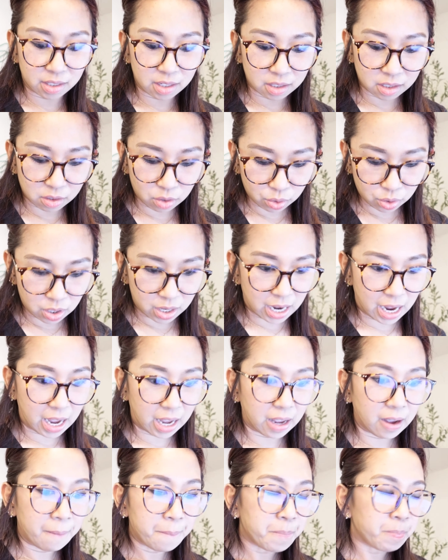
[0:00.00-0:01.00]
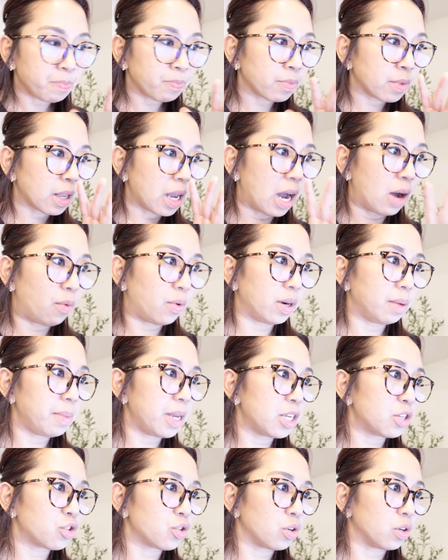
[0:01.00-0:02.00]
And so today I want to
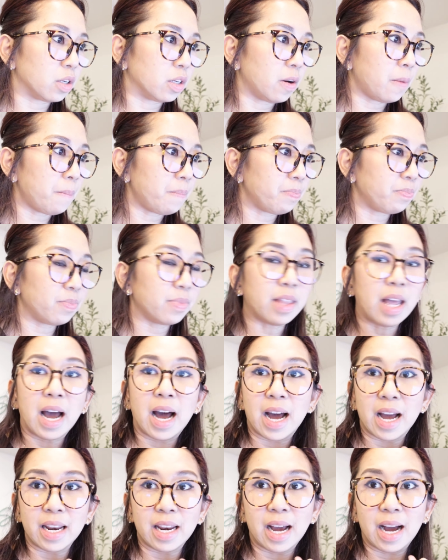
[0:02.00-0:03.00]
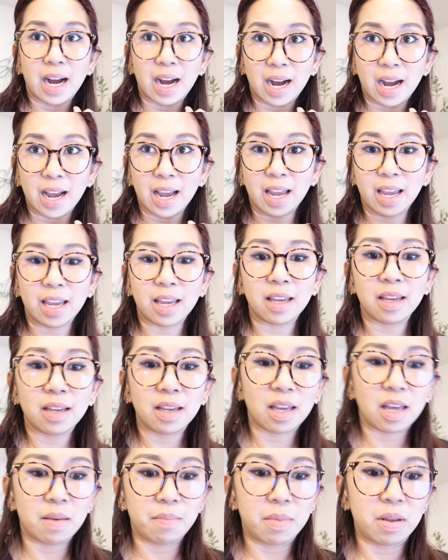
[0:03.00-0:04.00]
make sure that I
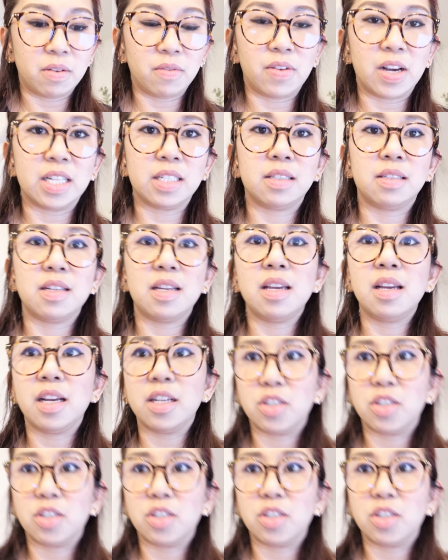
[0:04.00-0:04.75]
am investing.